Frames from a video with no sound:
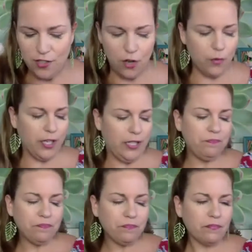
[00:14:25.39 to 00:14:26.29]
Don't worry.
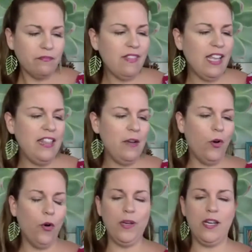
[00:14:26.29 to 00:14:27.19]
And then we'll
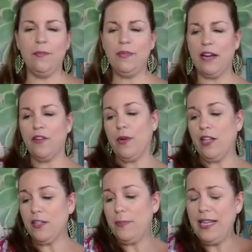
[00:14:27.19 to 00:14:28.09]
open it up to everyone
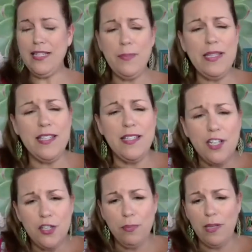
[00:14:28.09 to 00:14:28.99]
else. But it's been
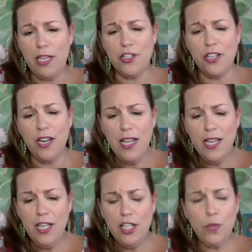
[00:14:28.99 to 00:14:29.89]
such a pleasure
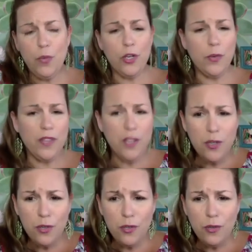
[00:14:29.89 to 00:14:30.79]
to work with
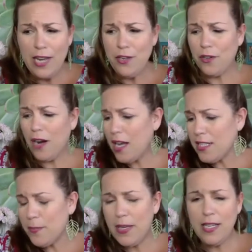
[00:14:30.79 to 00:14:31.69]
you and your
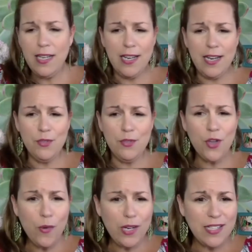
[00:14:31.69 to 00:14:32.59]
husband. And I'm
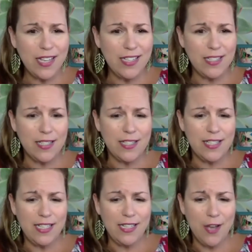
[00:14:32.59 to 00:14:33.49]
so excited to
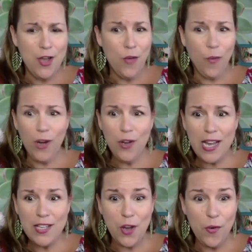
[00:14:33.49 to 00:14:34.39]
see where you
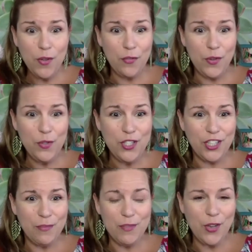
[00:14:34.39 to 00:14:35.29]
guys go in the future.
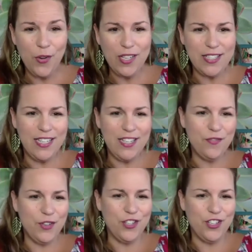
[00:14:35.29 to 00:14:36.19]
I'm so excited for
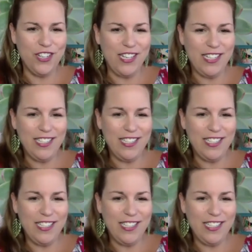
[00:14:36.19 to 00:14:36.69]
your journey.